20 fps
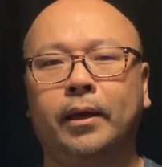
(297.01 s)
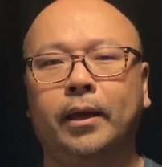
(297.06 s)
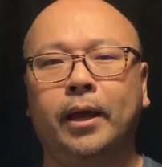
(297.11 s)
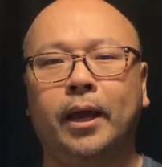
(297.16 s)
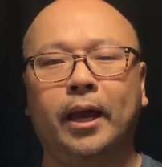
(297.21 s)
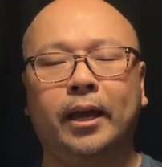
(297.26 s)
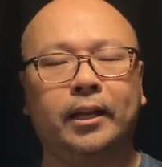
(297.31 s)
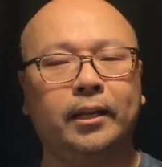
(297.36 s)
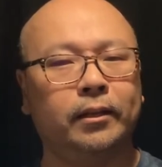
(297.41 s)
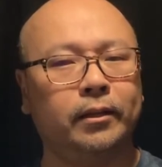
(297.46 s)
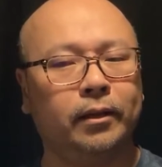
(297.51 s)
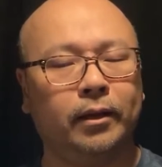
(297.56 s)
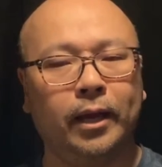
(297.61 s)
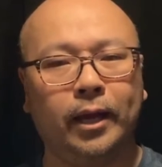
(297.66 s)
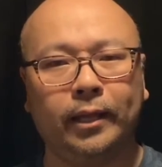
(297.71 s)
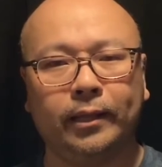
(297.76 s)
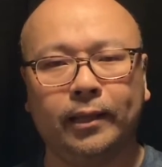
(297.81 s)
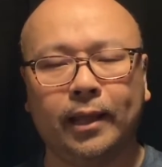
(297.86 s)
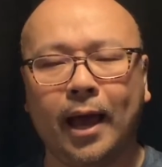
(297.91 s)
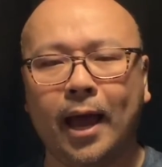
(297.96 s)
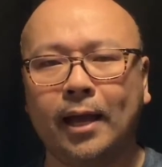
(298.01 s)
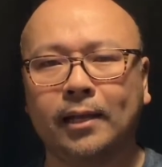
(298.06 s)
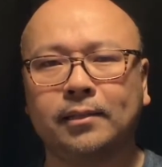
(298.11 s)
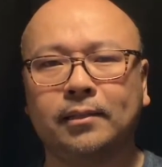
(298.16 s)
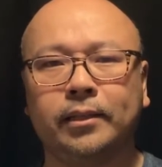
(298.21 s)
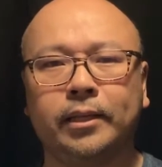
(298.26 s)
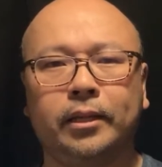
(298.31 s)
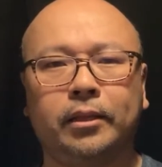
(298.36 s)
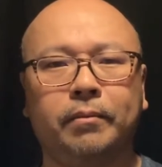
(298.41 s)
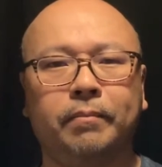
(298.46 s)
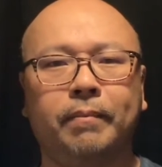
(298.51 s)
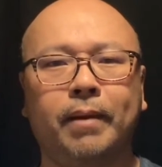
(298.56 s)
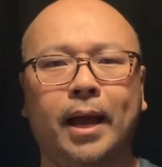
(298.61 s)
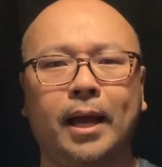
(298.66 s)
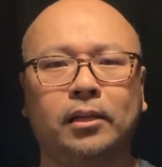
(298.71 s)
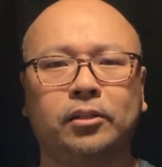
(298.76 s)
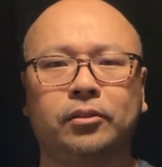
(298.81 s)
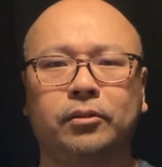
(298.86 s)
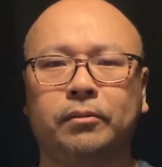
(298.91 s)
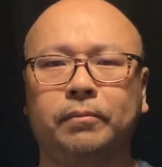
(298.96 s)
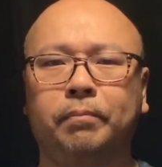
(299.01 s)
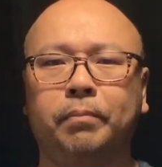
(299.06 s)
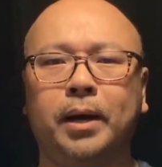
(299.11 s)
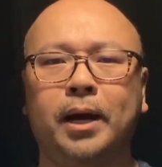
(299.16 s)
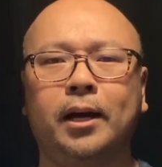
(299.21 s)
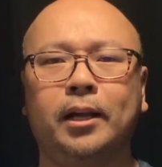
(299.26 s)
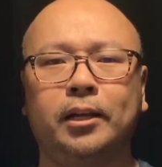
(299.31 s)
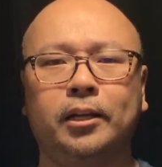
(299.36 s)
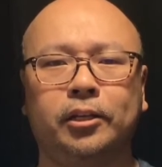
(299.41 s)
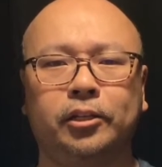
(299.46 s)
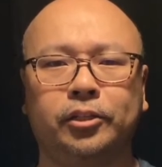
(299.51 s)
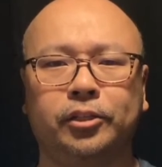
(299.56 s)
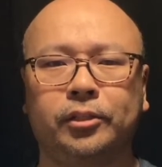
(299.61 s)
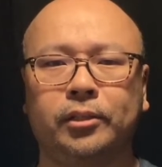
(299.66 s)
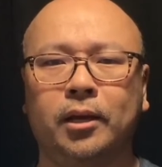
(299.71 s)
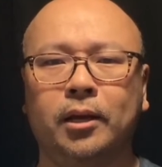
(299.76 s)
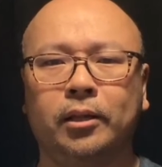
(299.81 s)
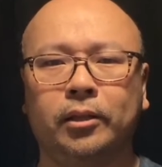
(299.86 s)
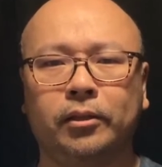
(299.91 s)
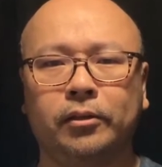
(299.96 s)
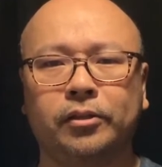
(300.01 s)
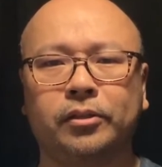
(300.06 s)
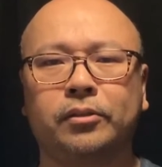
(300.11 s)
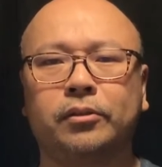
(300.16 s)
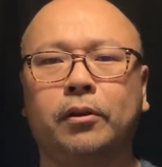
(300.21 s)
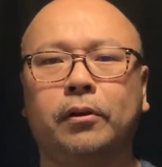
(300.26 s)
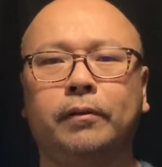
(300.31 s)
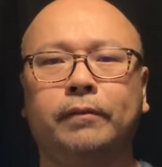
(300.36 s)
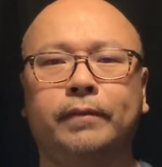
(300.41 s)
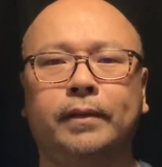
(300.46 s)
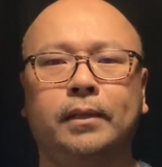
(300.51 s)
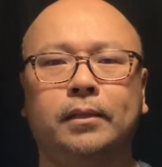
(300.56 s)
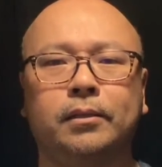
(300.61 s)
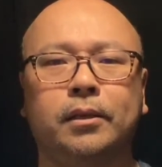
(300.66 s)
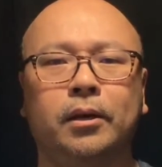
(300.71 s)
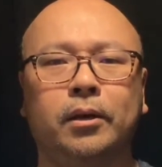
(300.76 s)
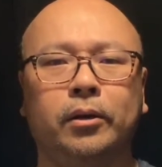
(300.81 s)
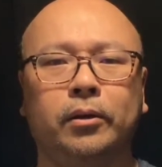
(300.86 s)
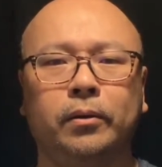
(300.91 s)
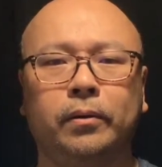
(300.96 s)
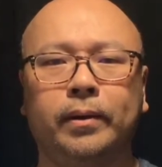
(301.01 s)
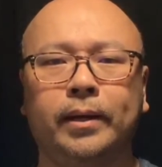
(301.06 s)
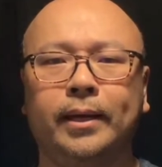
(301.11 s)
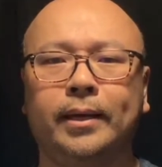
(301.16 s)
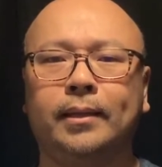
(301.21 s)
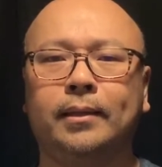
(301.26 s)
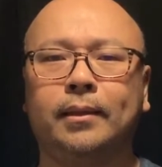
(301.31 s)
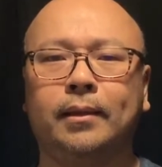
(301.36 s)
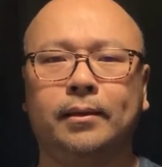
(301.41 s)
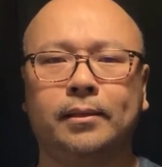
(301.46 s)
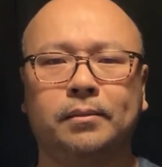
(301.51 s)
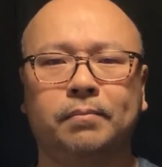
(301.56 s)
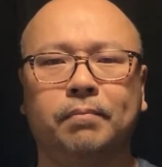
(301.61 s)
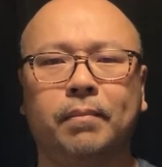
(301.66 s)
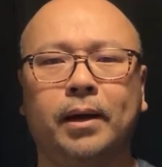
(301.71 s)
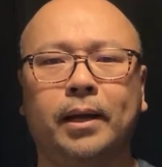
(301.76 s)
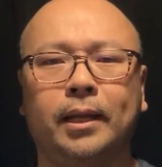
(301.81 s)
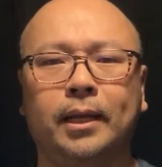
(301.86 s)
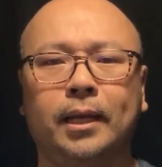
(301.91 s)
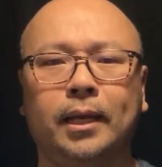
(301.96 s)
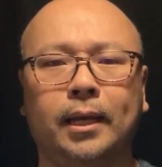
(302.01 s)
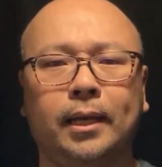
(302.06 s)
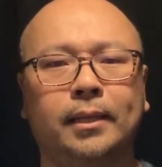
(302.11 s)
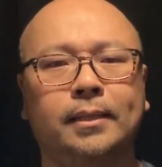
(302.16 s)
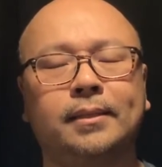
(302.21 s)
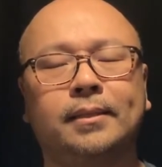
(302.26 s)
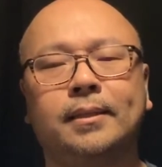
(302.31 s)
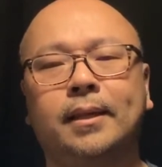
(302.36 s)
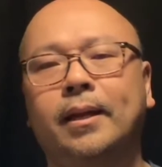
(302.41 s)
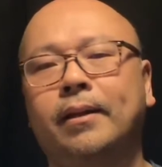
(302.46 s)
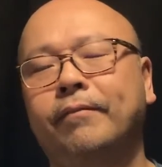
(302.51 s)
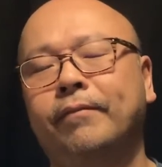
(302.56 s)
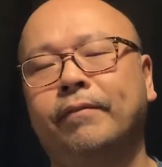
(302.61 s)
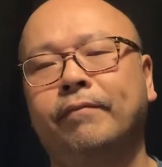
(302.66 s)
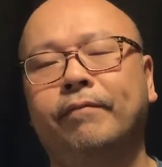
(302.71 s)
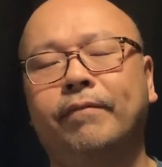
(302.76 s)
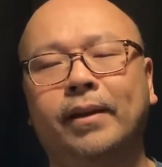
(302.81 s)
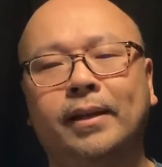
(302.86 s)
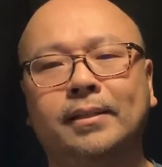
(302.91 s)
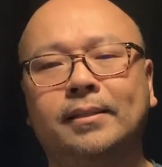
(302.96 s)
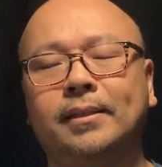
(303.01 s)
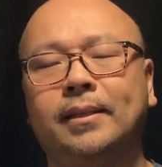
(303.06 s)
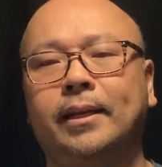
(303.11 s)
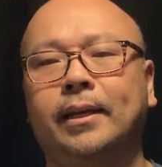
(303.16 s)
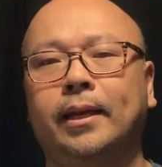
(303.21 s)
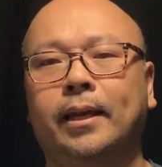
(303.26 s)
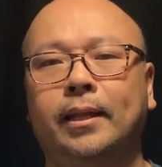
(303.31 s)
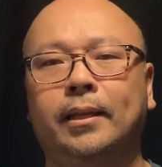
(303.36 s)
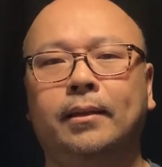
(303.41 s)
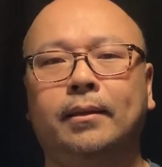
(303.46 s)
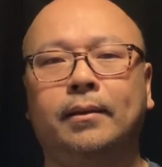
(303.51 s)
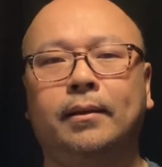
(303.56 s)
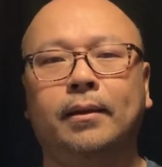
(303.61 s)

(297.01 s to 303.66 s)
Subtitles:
And lastly, the master punished the servant who hid his money instead of investing it.